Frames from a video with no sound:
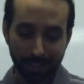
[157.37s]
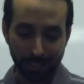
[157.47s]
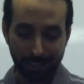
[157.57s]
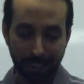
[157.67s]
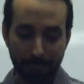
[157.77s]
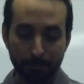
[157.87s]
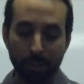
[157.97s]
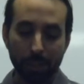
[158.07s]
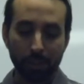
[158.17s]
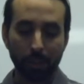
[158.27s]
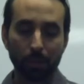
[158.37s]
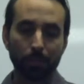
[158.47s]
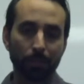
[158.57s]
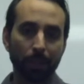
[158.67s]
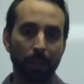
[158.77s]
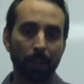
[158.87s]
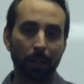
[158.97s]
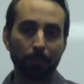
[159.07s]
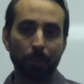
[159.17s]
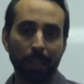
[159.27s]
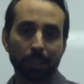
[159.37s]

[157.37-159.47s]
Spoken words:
Okay, so let's